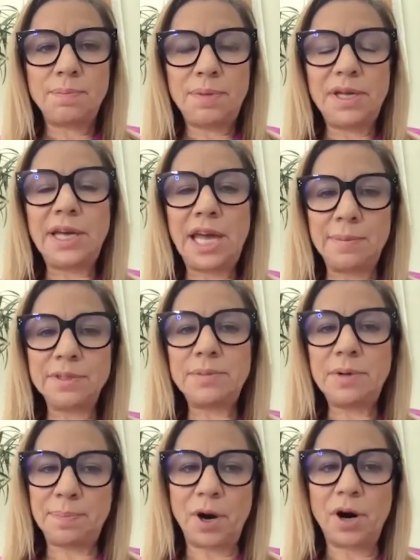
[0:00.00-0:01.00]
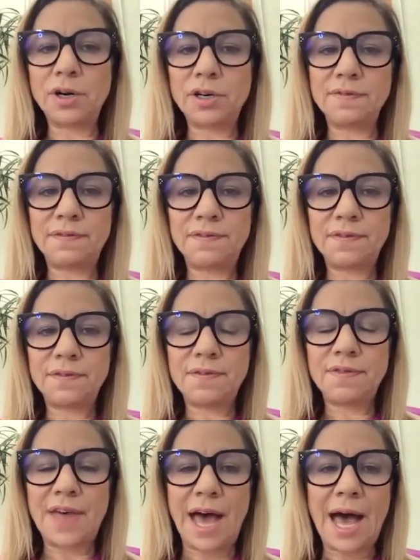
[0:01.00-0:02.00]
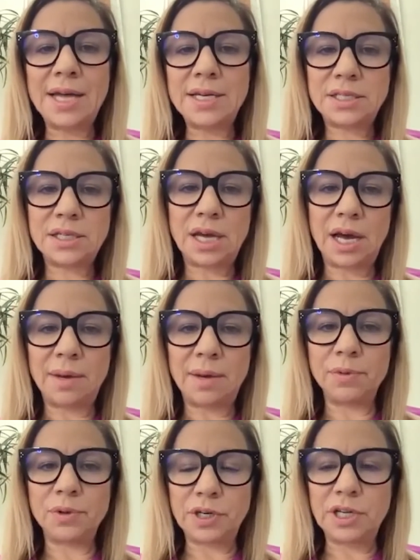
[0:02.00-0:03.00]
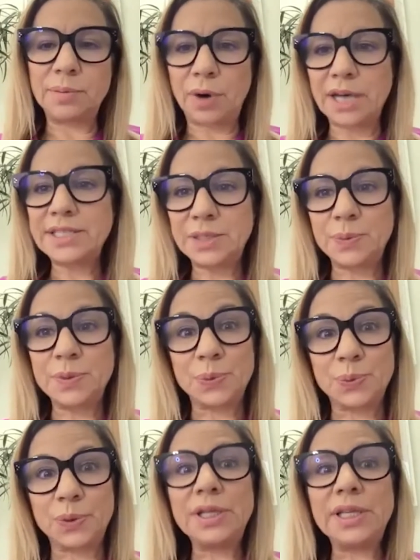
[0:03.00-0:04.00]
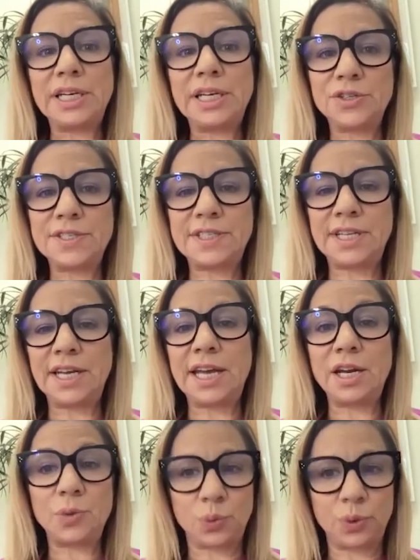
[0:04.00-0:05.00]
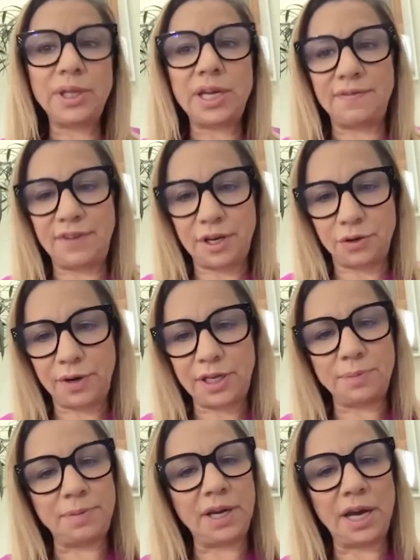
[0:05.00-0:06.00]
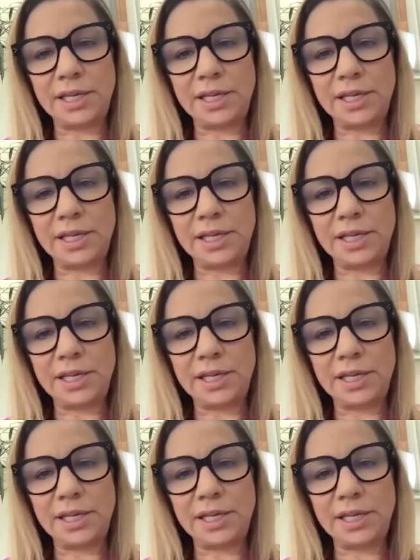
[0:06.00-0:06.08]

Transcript: being able to be part of that learning process was really interesting, and it really invigorated me.